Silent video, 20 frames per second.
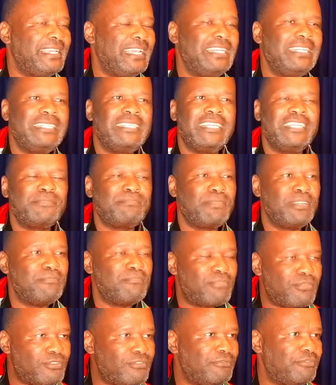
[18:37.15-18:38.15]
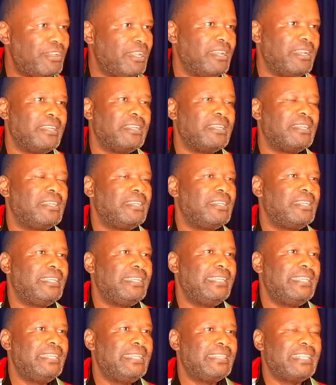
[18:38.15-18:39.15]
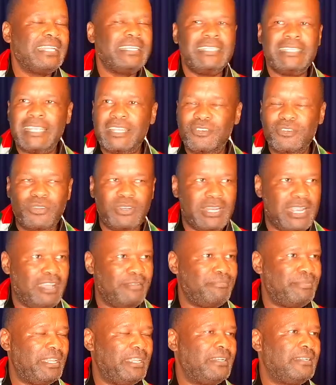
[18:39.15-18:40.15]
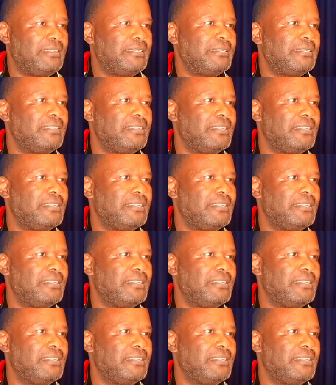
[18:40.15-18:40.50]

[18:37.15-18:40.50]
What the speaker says: And it has been proven that it cannot happen